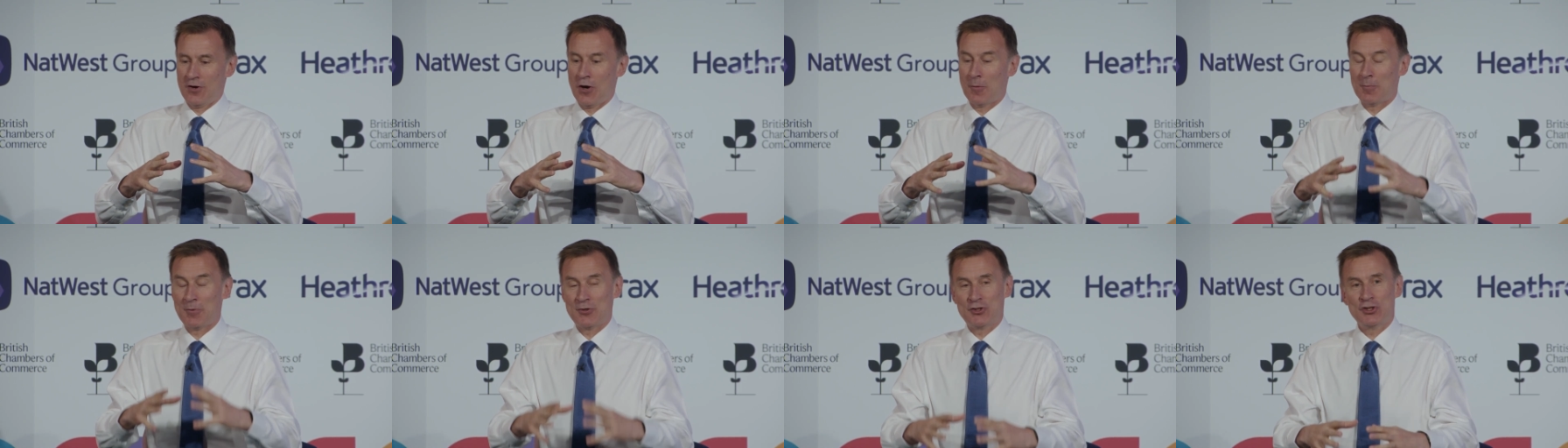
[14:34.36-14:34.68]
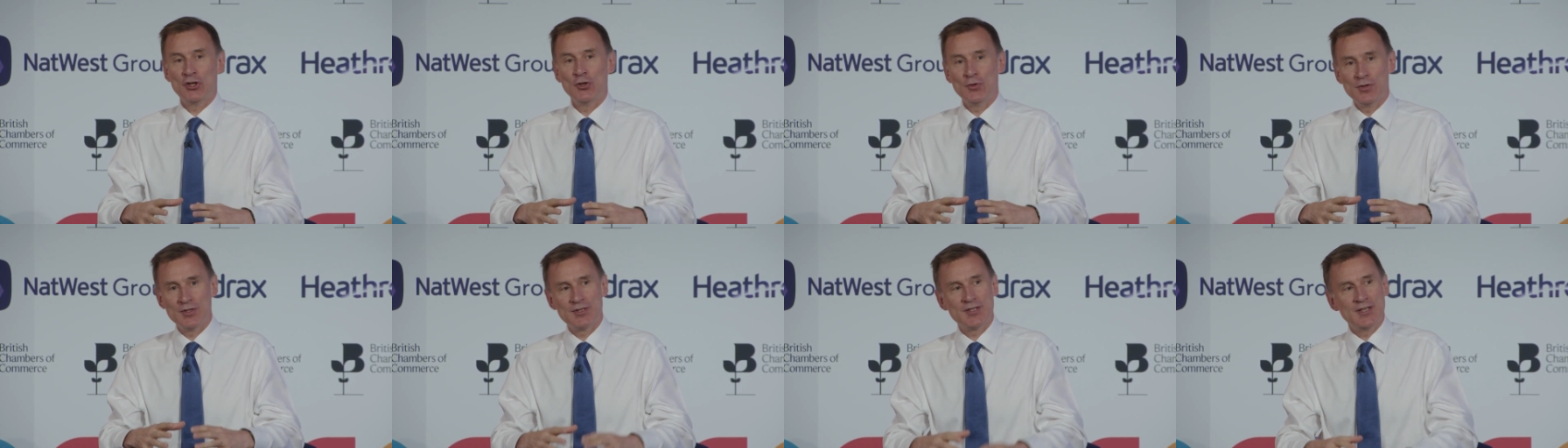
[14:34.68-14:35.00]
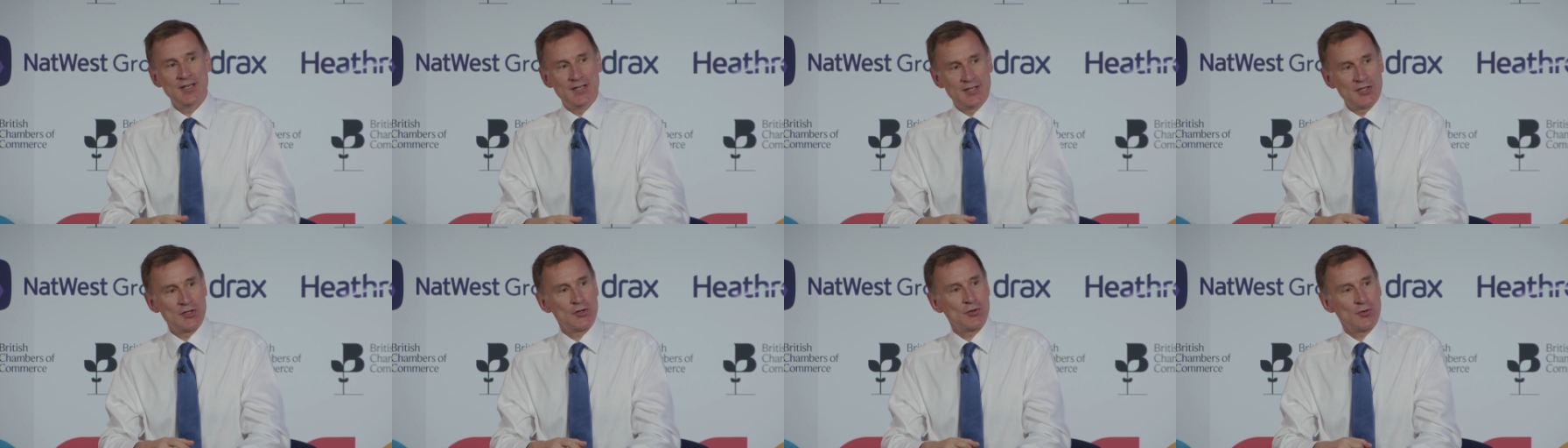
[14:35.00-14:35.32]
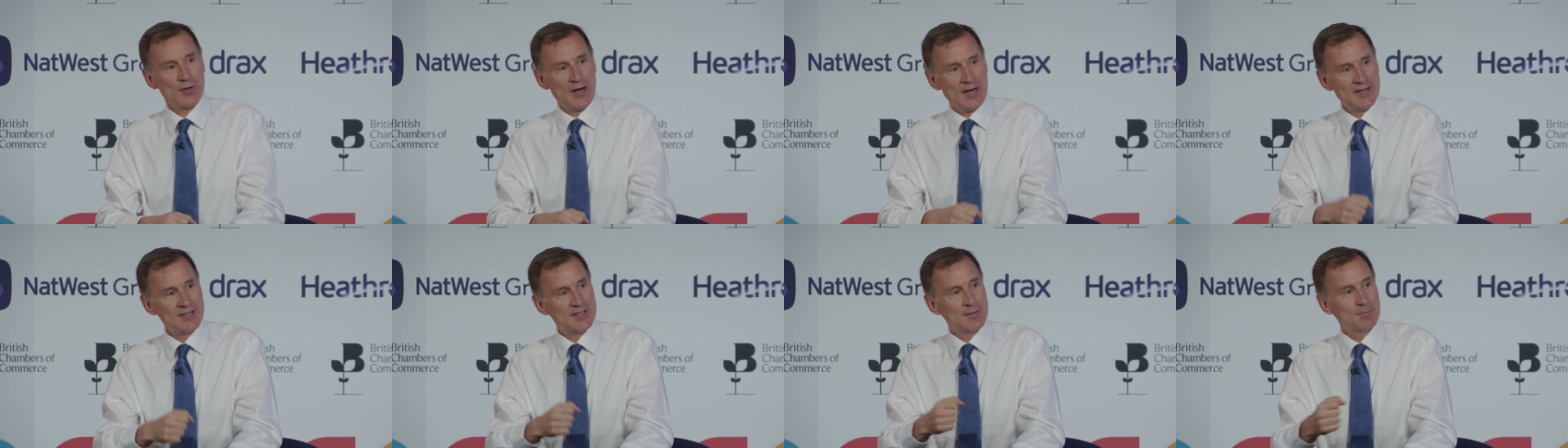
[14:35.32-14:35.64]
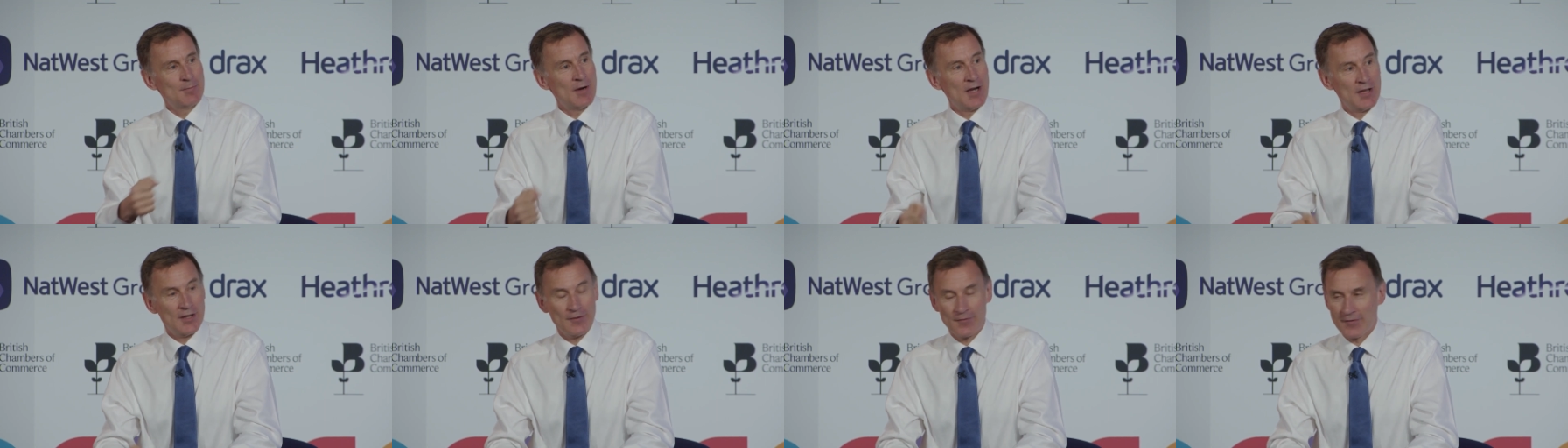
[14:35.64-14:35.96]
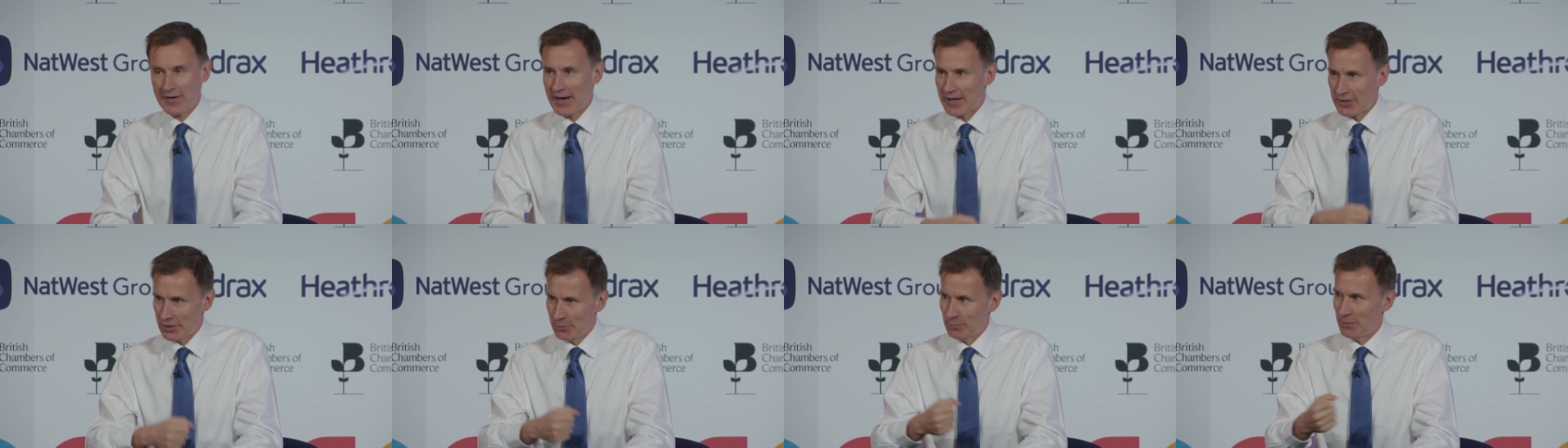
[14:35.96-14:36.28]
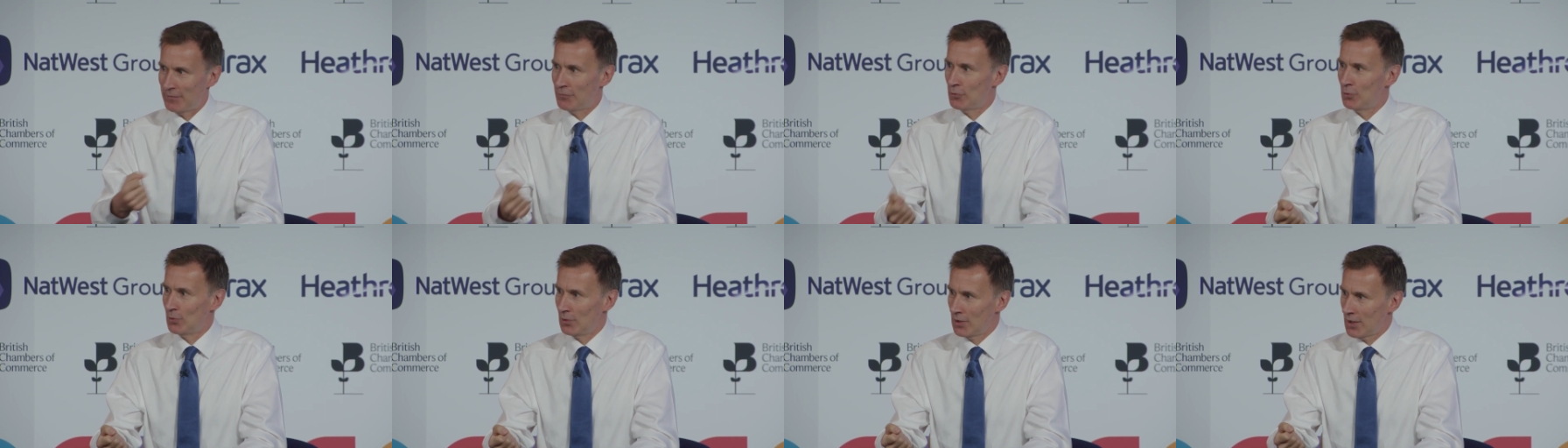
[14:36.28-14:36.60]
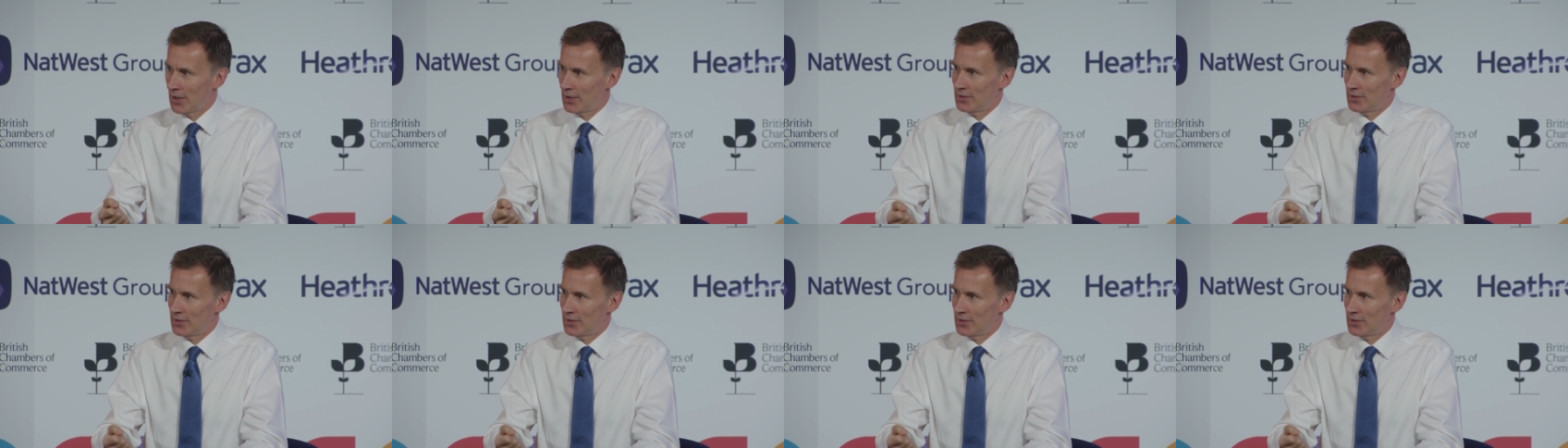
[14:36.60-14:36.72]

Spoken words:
opportunities created by the fact that we've all